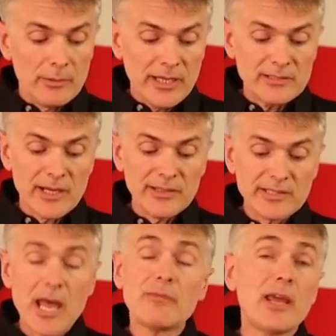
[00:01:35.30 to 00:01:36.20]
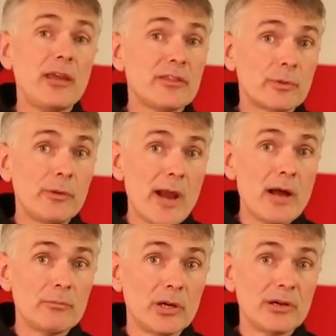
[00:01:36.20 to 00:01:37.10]
It does have a
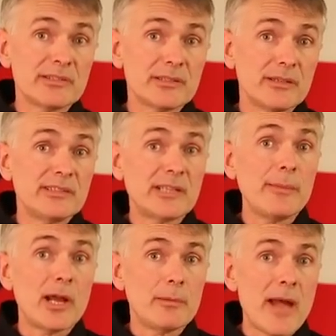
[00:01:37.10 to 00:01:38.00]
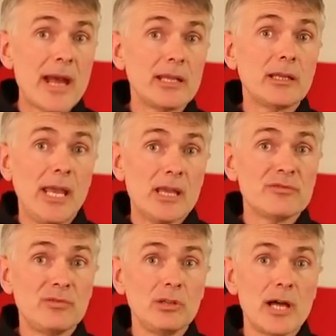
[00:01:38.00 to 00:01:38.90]
3-round burst, semi-automatic
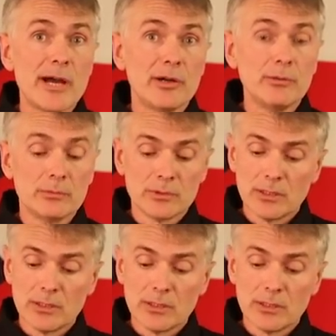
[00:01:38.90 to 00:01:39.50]
and full auto.